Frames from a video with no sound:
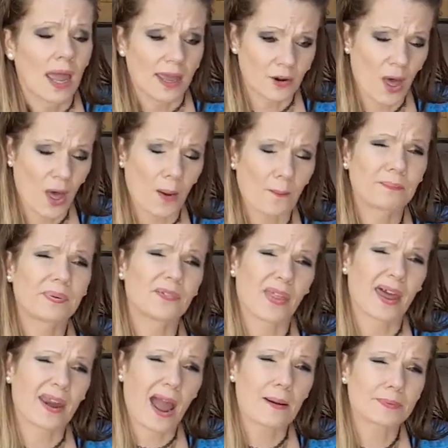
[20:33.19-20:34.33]
It'll help build
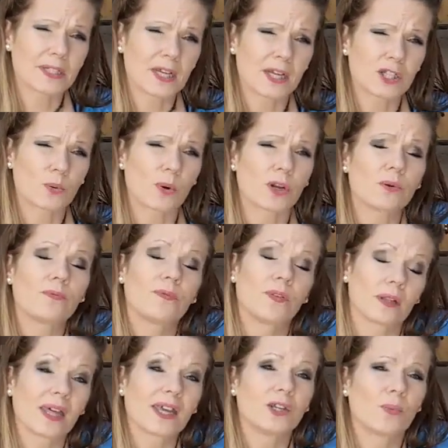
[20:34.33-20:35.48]
that appetite to where you
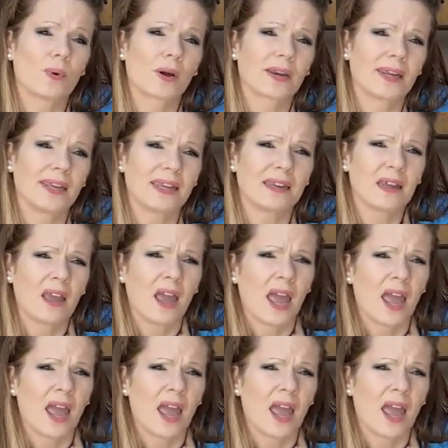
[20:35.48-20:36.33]
feel like you want to eat.